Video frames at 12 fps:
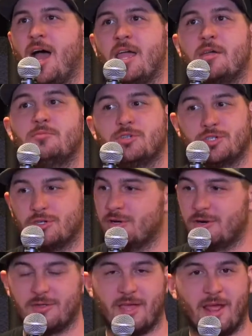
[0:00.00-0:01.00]
am
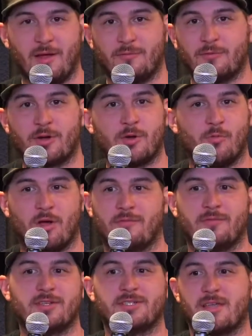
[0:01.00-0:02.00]
sure that every one
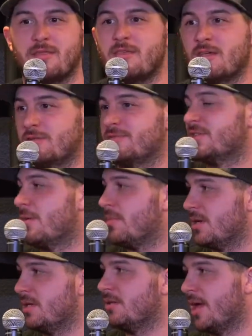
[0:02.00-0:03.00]
of us can think of
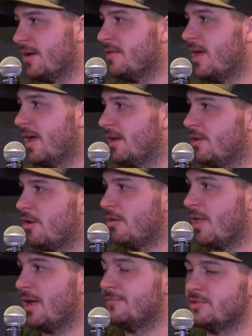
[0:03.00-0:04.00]
somebody like that in our
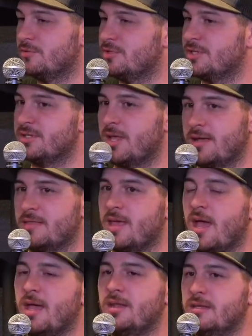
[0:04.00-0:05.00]
lives, who just like
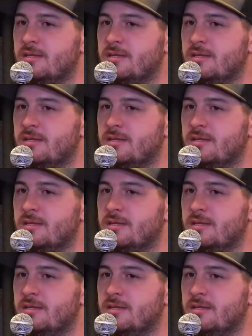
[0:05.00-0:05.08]
that